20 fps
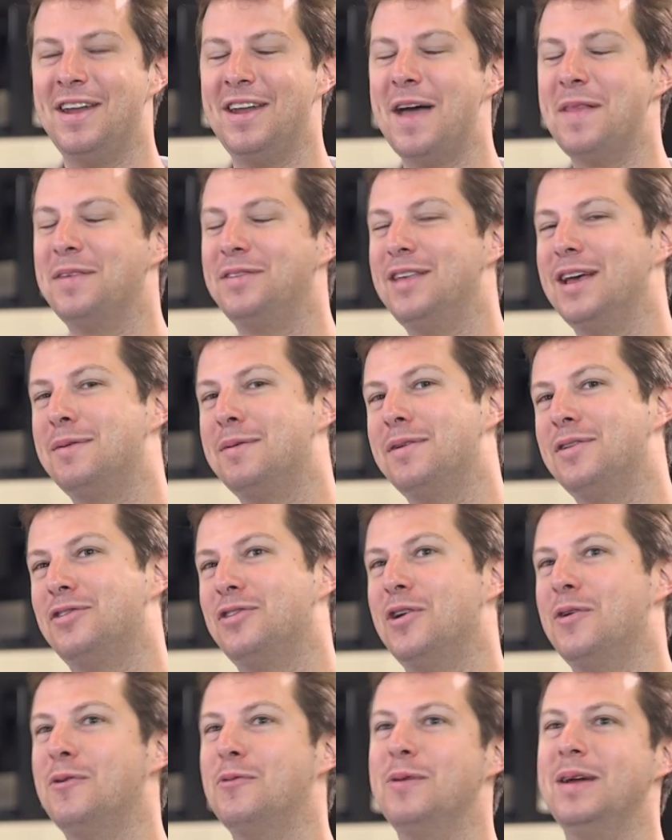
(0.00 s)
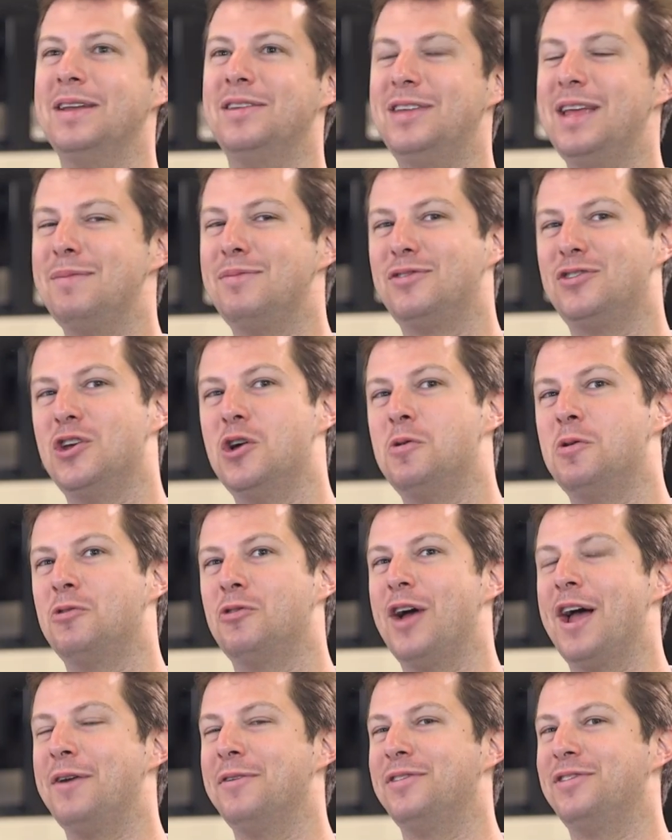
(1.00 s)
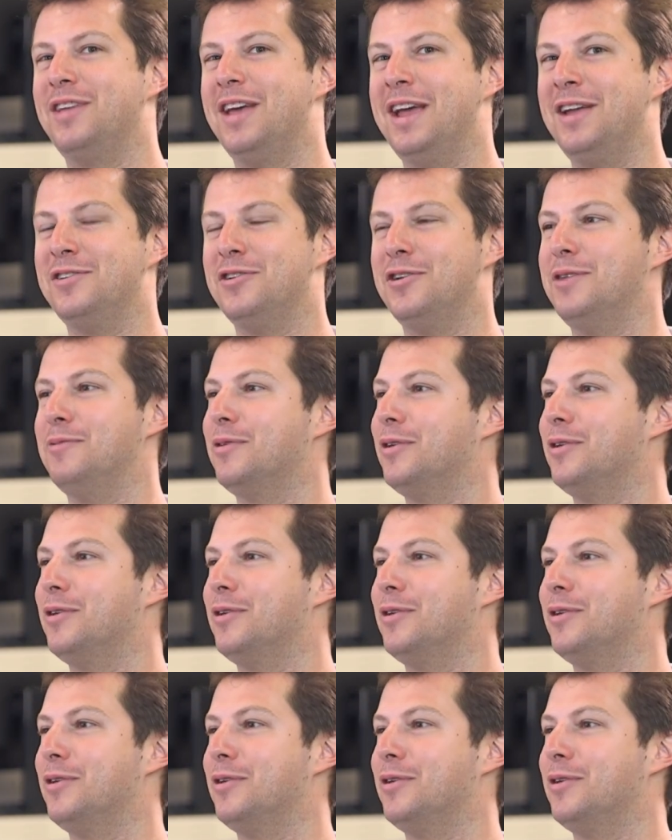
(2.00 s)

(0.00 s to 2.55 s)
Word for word: And now the second one of the show, we tiptoe around saying dirty